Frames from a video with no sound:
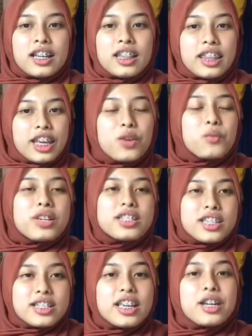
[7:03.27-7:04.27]
Language
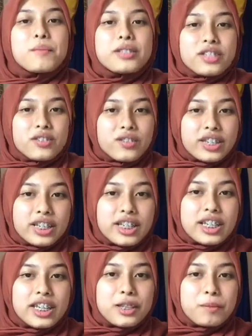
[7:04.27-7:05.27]
is arbitrary.
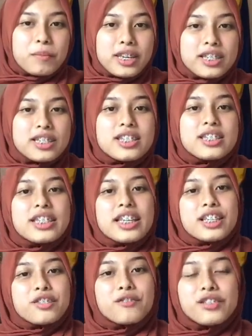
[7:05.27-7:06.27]
It means that
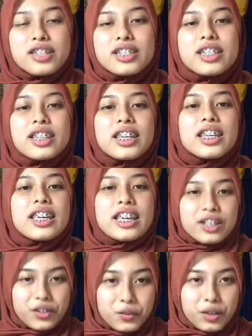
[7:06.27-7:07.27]
it's firstly
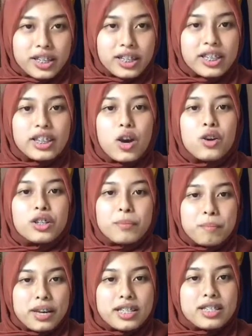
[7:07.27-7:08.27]
created on the
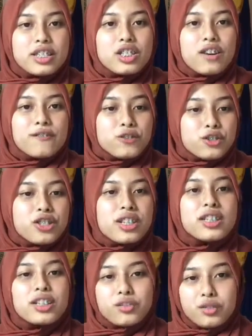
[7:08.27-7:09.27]
basis of
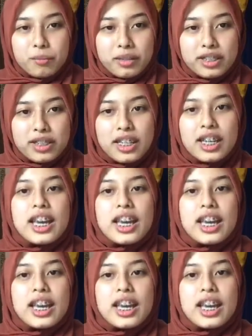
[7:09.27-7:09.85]
social agreement.